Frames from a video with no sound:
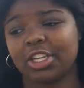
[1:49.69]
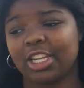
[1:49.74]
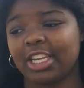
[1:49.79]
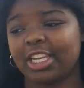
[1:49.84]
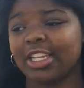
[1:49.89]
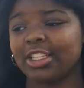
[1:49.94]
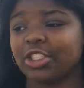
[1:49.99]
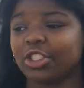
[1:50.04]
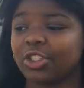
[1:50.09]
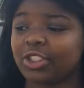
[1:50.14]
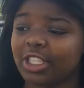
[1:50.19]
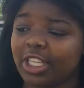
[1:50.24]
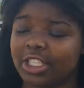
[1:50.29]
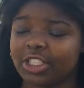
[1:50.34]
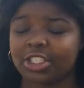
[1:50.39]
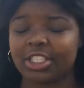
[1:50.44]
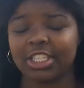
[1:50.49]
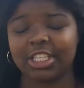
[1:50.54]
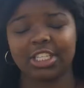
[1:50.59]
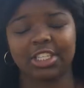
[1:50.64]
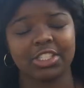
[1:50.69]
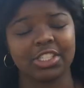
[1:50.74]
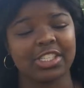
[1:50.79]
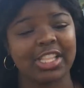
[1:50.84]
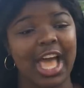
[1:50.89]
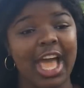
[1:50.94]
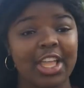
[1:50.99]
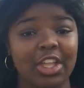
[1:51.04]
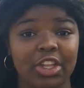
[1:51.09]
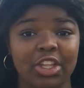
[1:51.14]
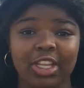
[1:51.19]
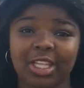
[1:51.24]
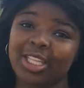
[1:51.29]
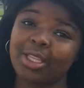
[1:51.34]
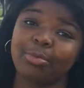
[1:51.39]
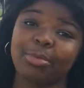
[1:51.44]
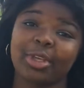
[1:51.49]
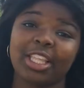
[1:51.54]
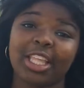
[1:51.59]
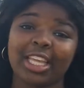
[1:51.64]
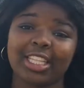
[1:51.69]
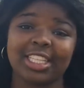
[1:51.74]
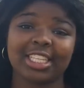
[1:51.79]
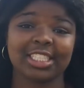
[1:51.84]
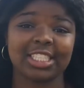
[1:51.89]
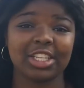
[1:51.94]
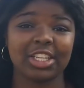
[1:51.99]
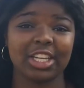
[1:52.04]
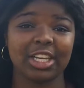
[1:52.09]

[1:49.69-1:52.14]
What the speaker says: You need to do this, you need to do that, you need to be like this,